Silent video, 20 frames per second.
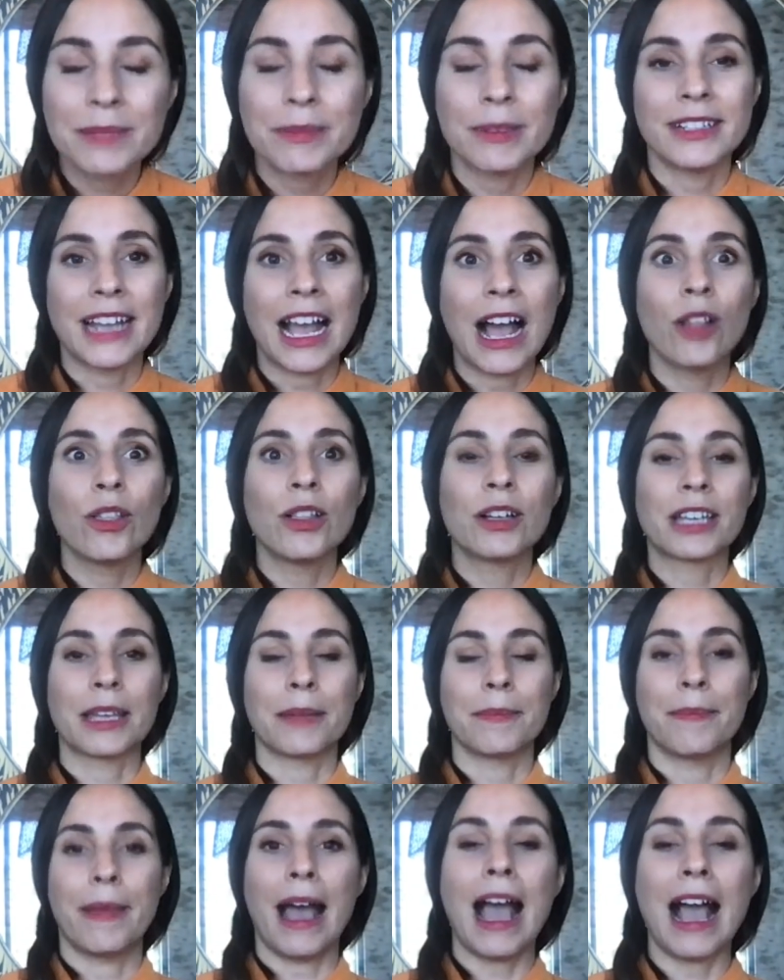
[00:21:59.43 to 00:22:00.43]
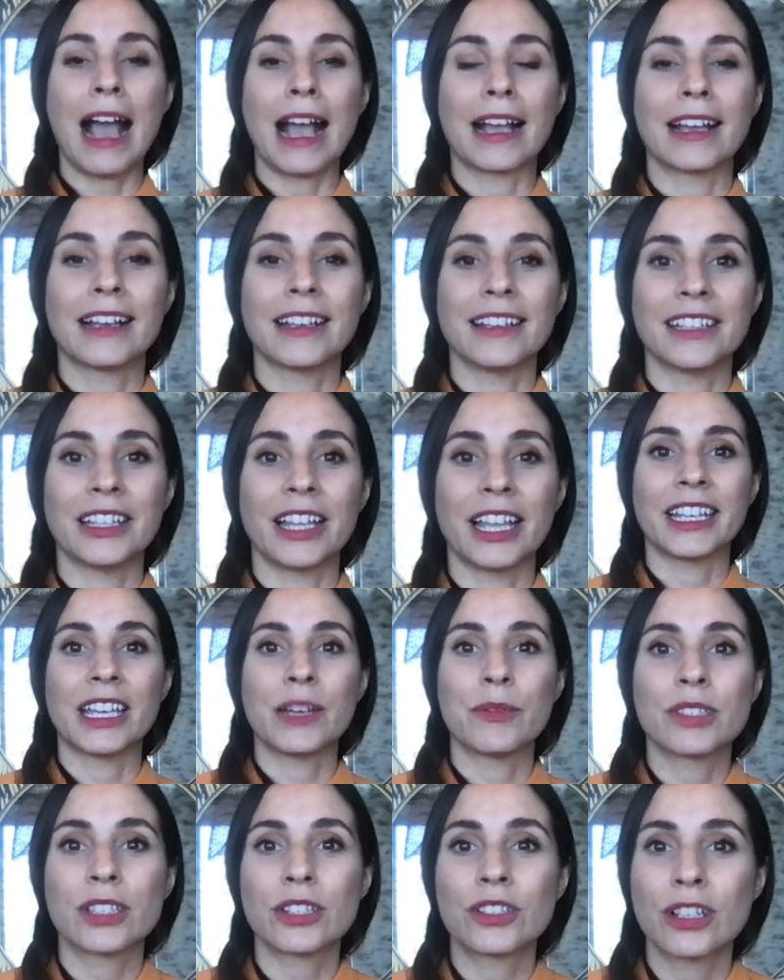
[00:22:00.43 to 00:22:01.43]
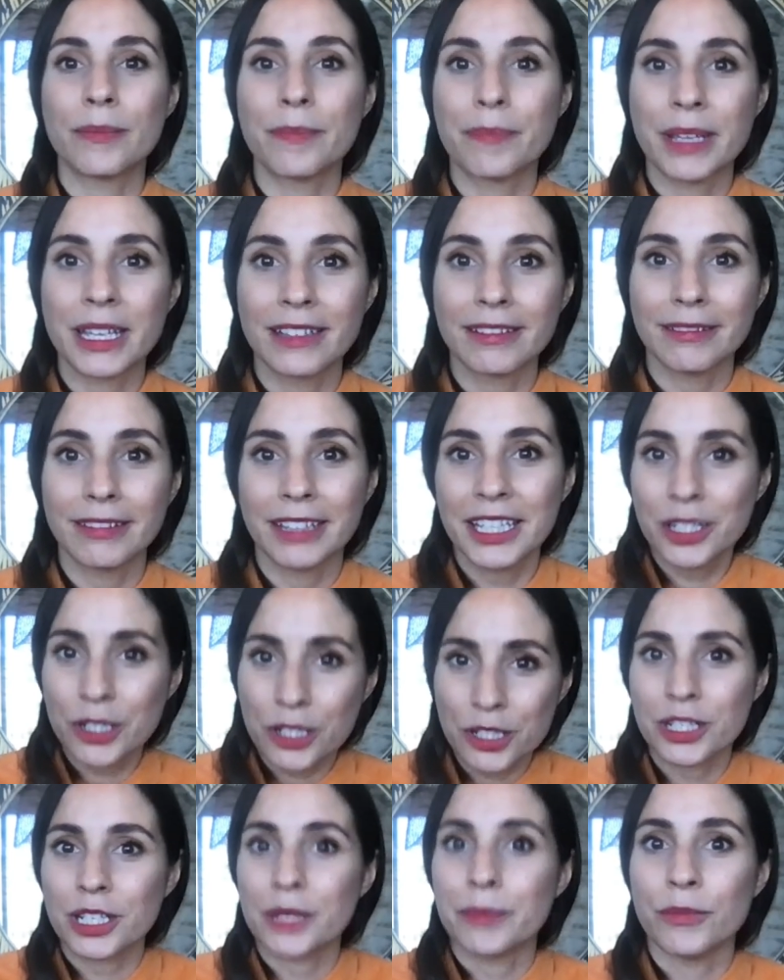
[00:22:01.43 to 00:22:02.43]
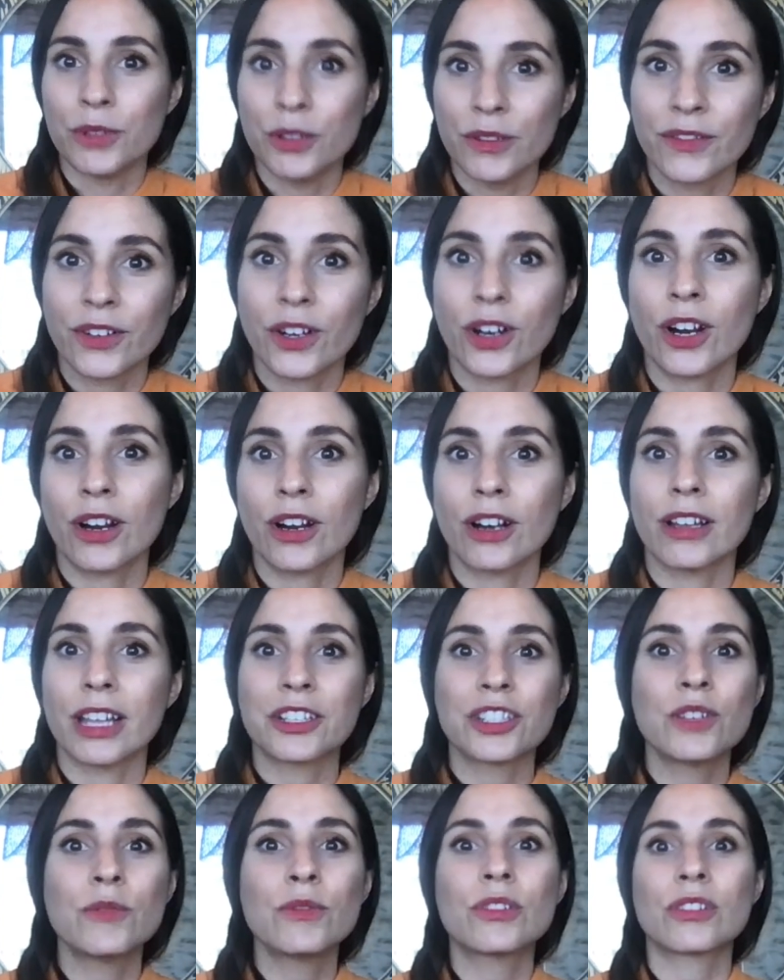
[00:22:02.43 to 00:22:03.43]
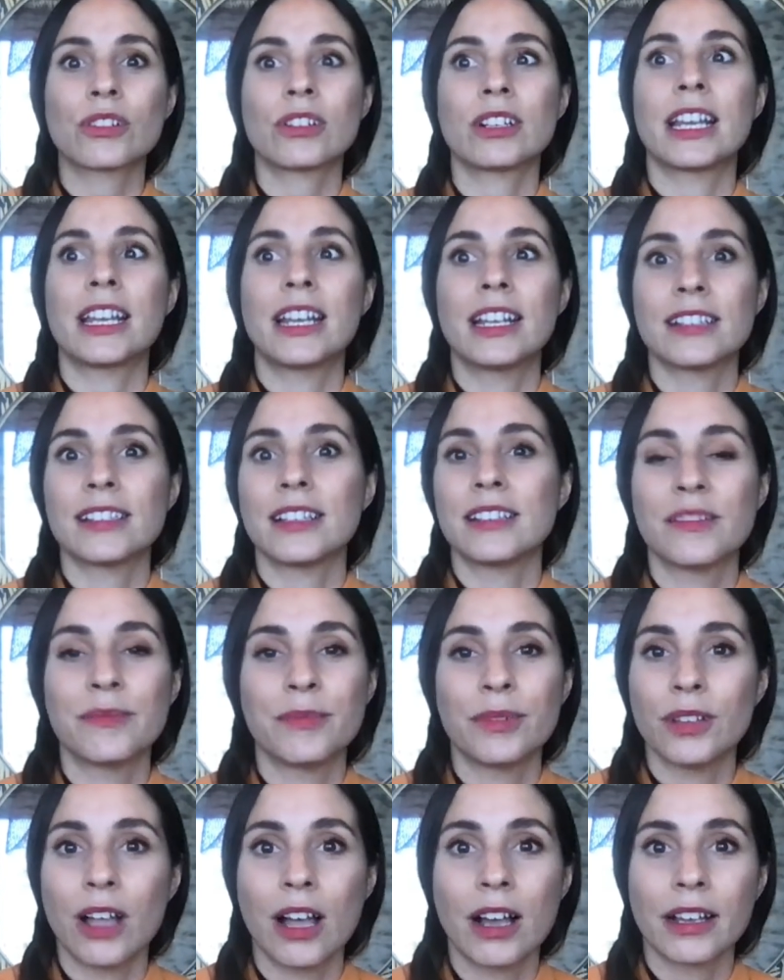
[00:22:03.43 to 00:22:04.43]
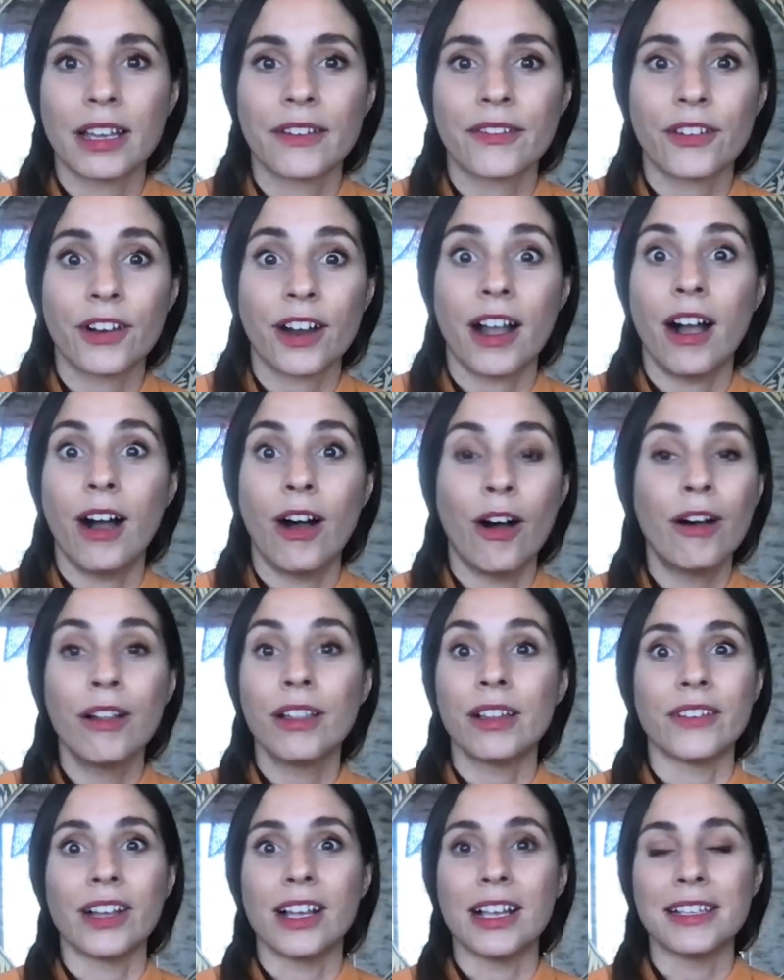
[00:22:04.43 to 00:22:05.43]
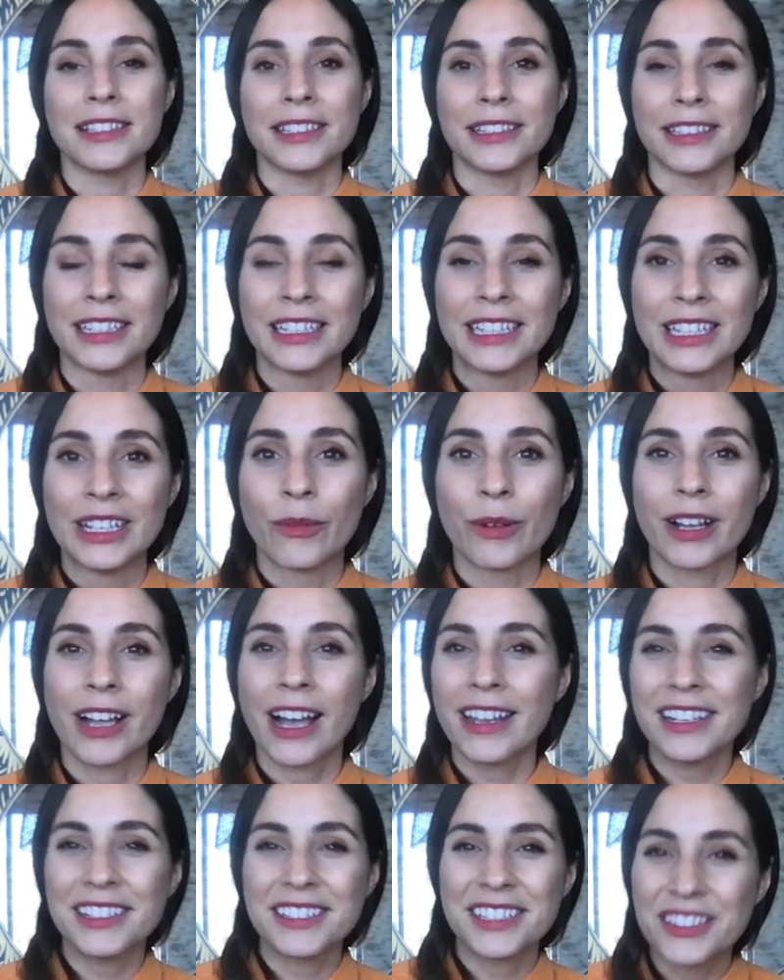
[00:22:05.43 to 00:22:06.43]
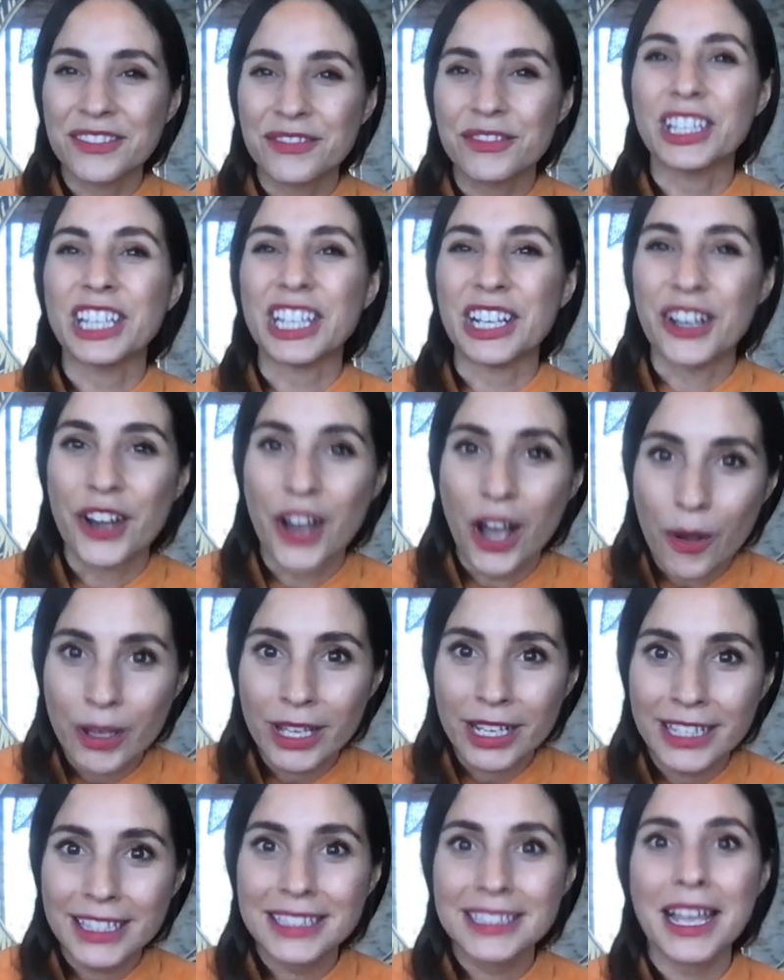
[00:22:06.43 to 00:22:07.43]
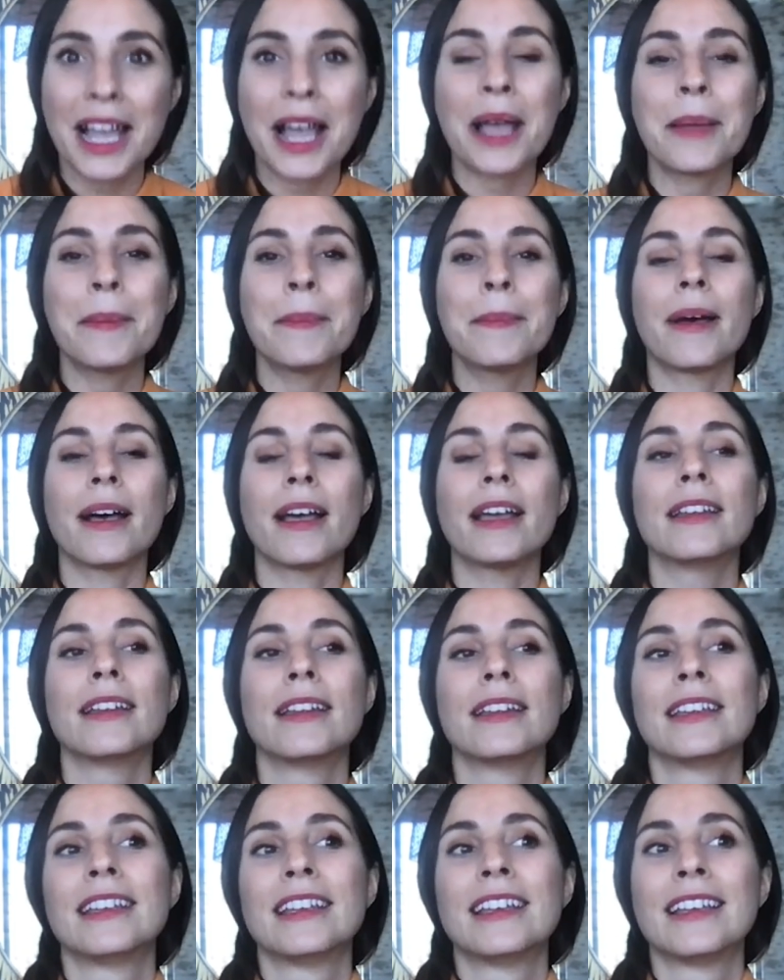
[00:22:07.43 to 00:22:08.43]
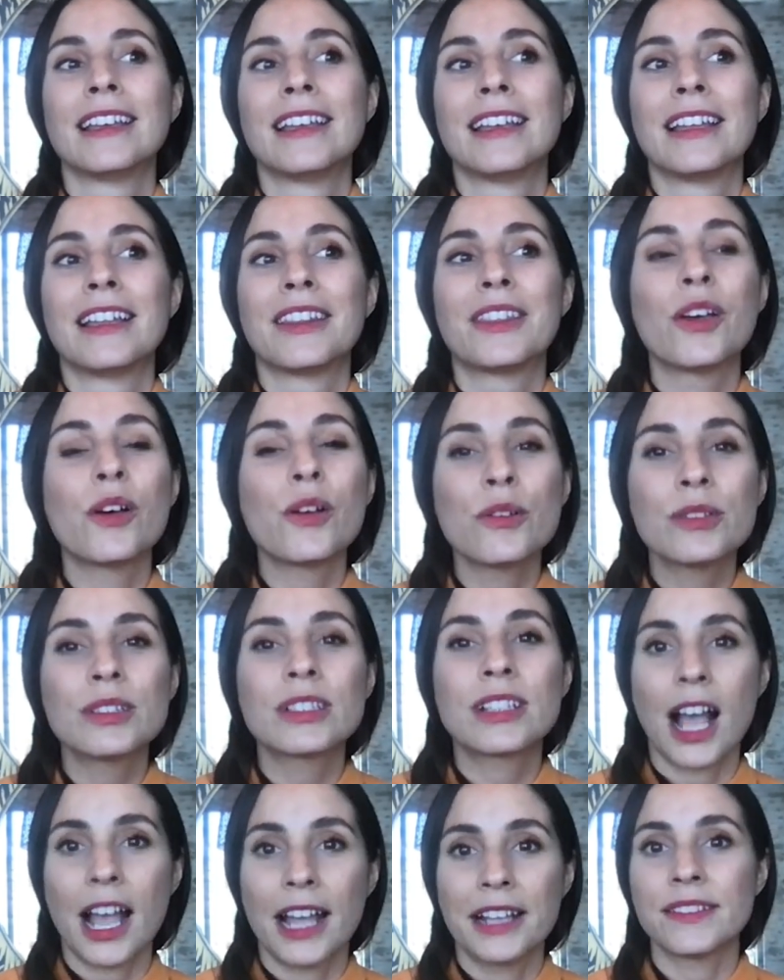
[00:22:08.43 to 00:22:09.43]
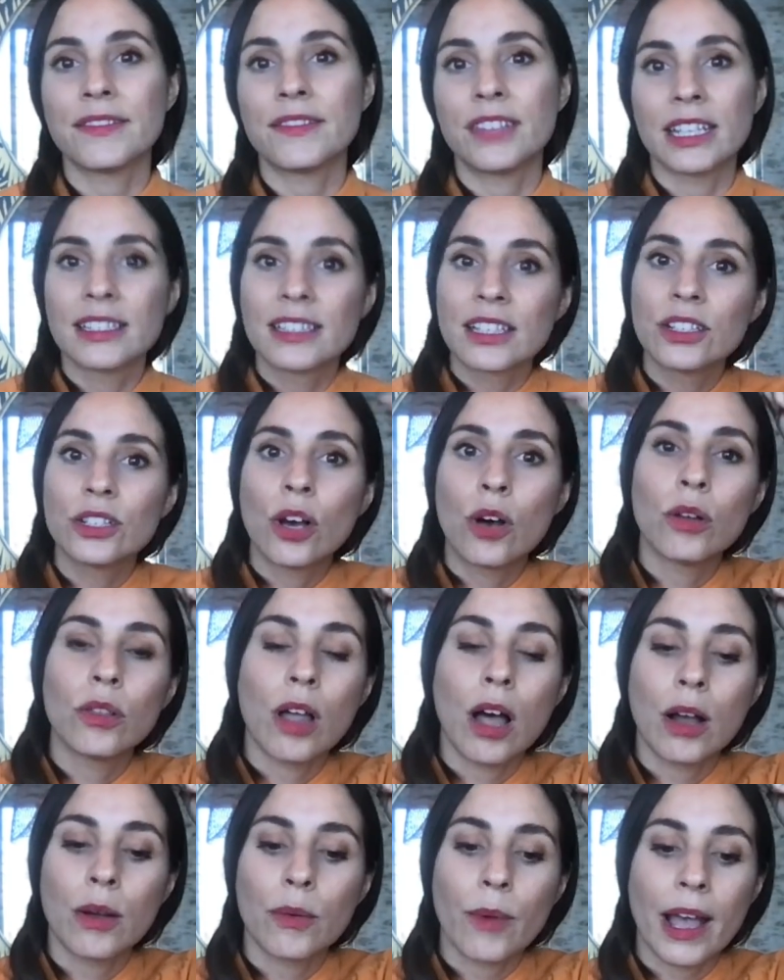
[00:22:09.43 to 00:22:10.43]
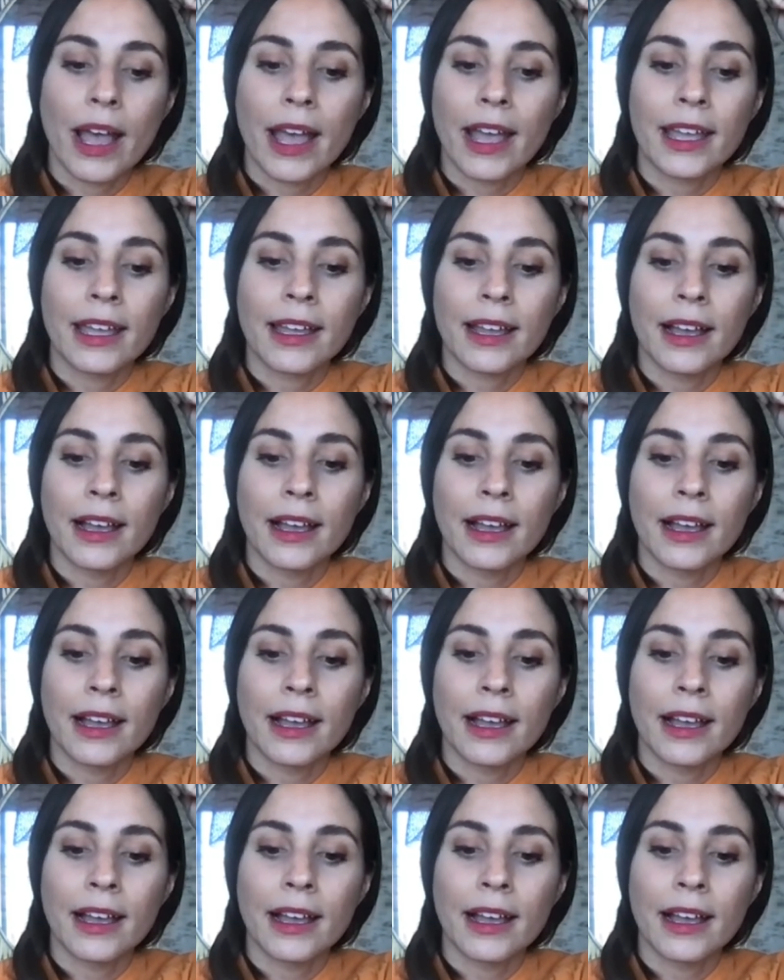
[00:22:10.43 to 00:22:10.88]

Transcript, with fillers: But now looking back, you it was such a big leadership move for her. Like she was creating a sense of belonging for all of us. And we kind of didn't really know it at the time, but those kinds of things can go a long way.